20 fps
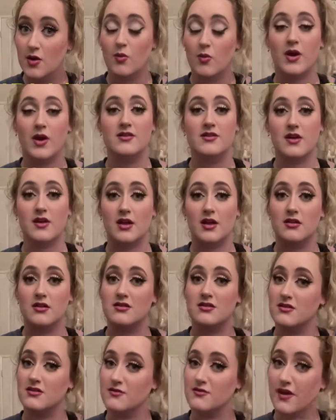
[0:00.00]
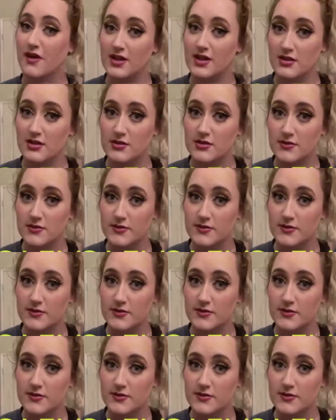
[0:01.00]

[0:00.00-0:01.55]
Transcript: White silence is violence.